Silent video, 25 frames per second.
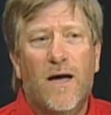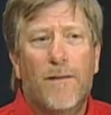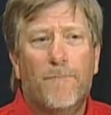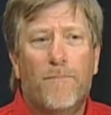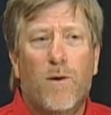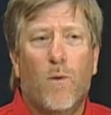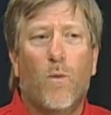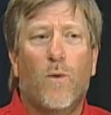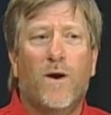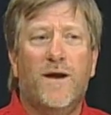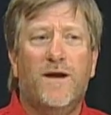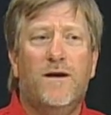
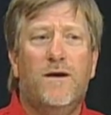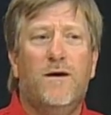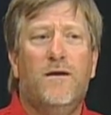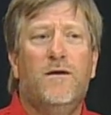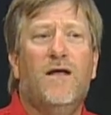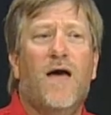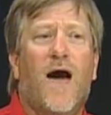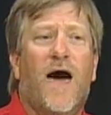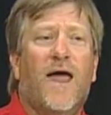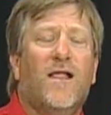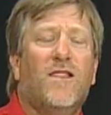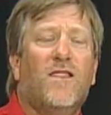but
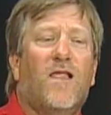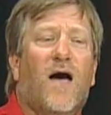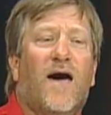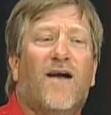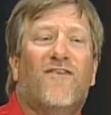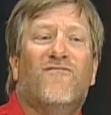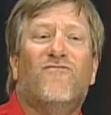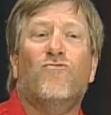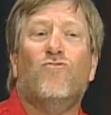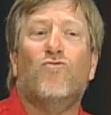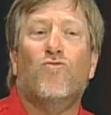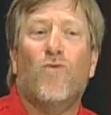not a lot
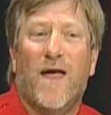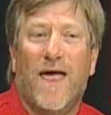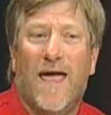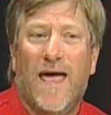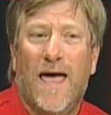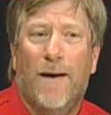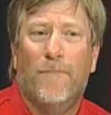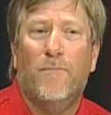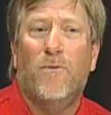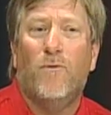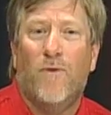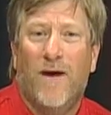of
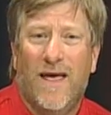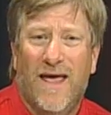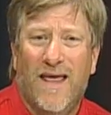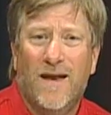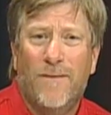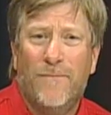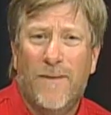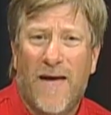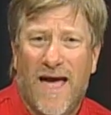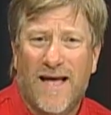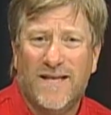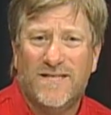RAM,
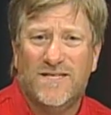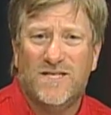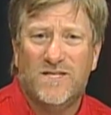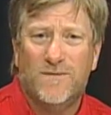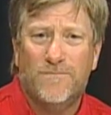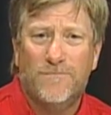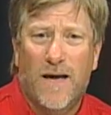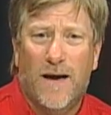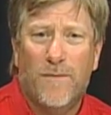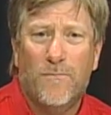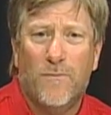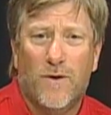random access
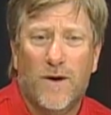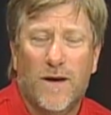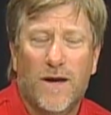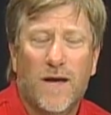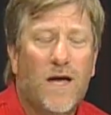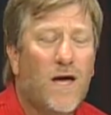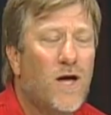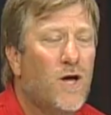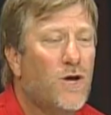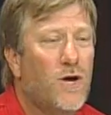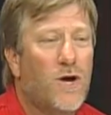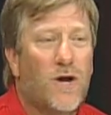memory,
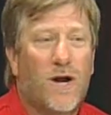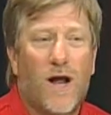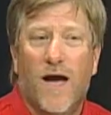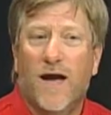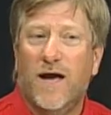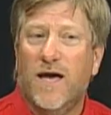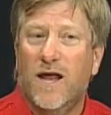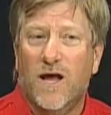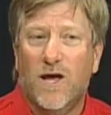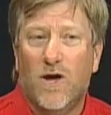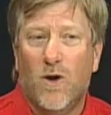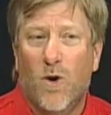you're not
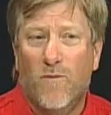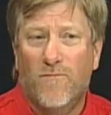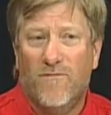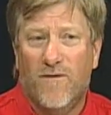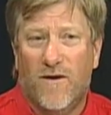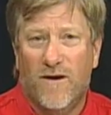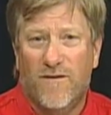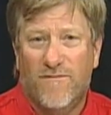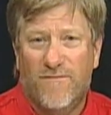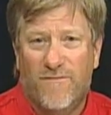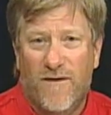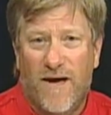going to go
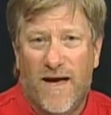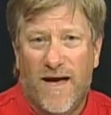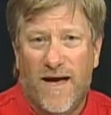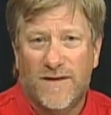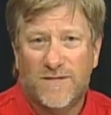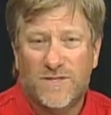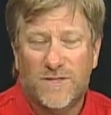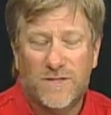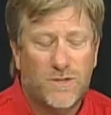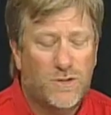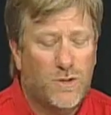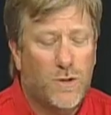very fast.